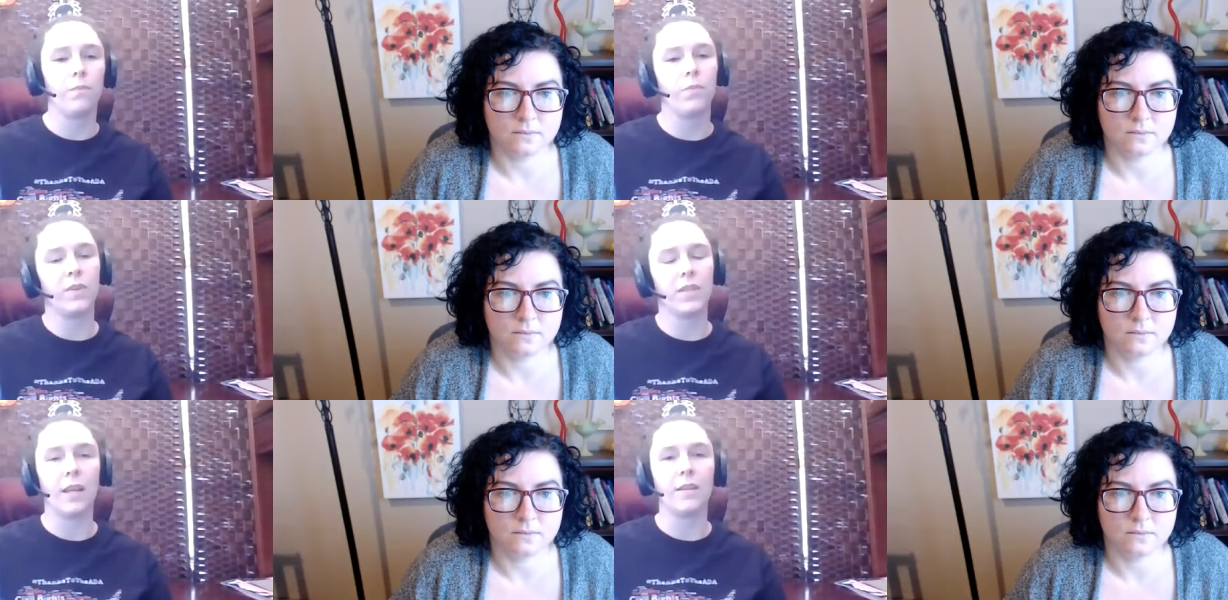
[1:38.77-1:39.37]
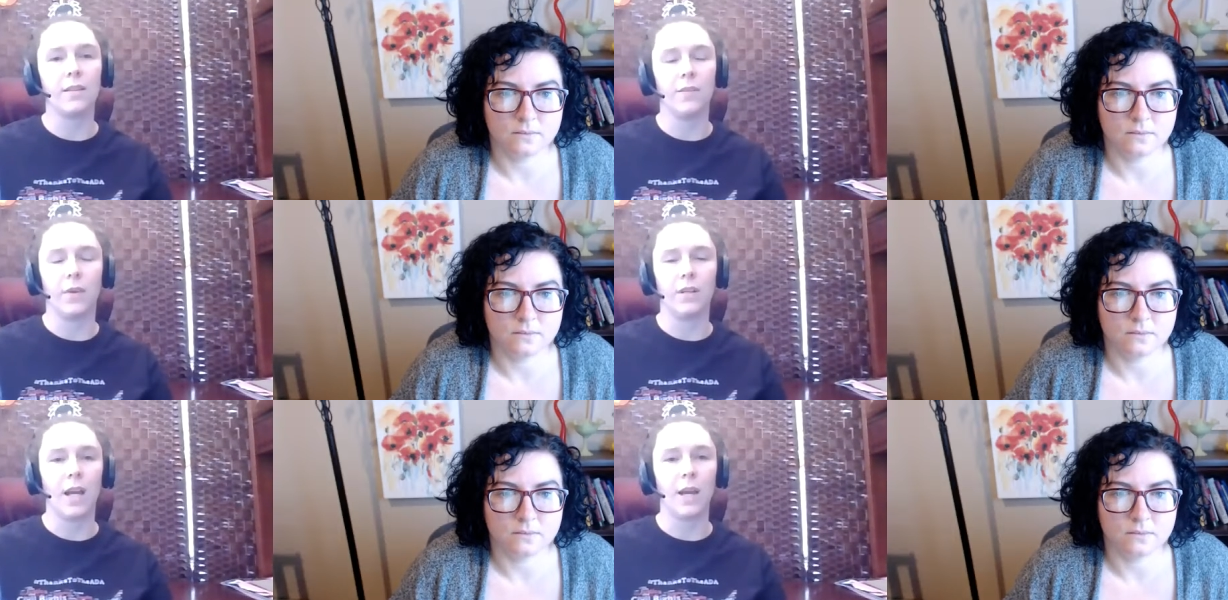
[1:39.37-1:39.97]
Speaker 1: present
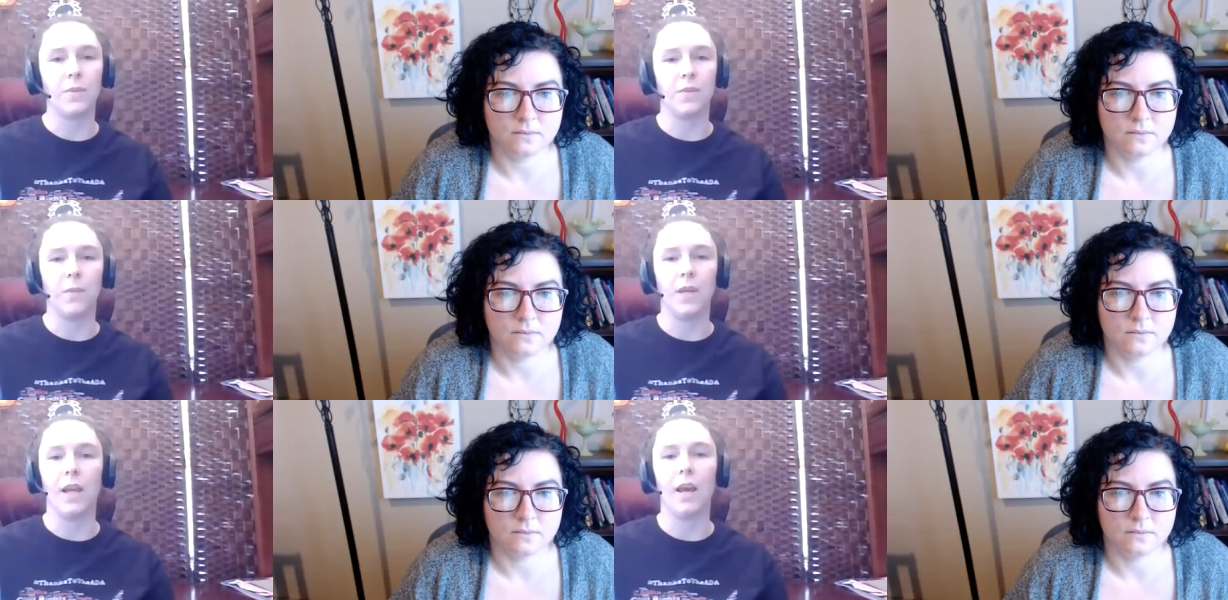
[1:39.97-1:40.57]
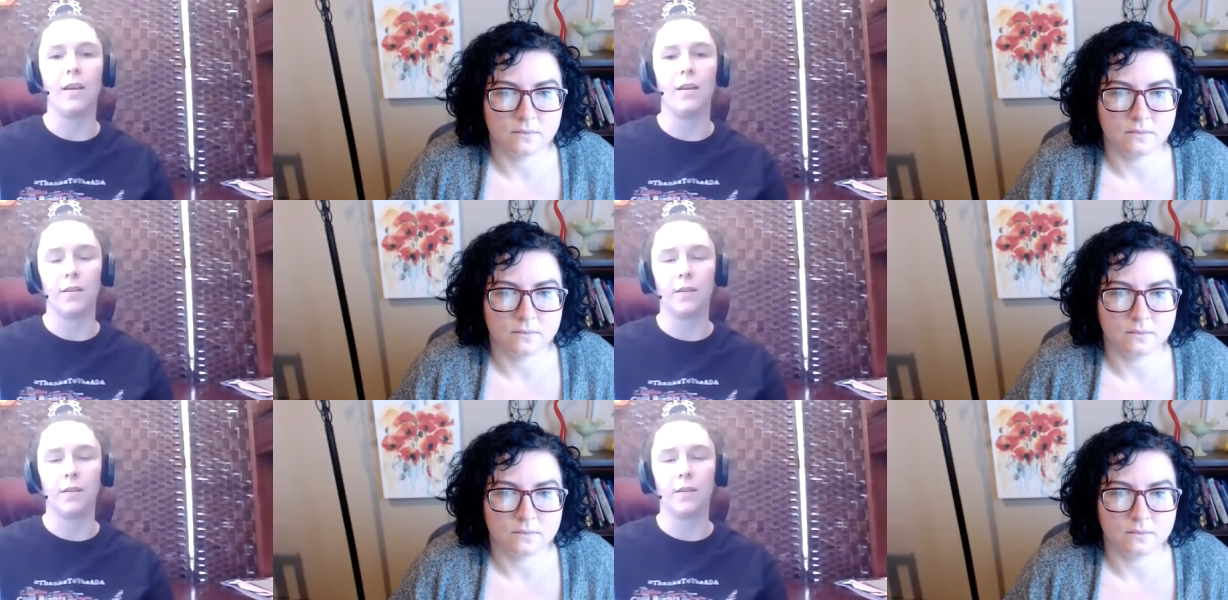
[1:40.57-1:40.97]
different types of media.